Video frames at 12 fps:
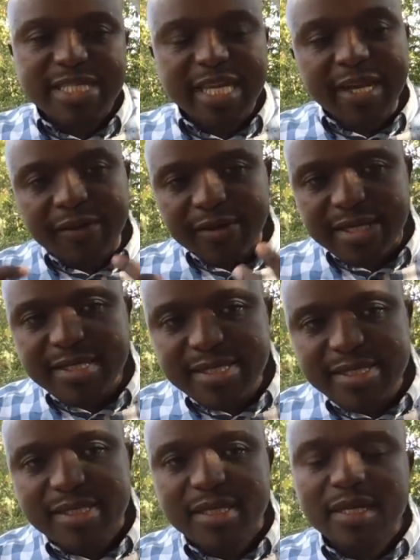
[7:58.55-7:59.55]

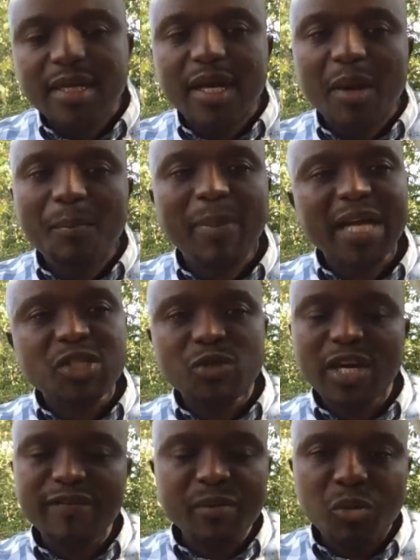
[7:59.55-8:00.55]
increased. But
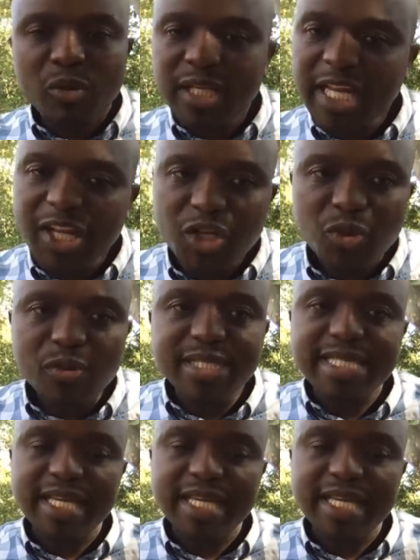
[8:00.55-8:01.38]
you haven't put in an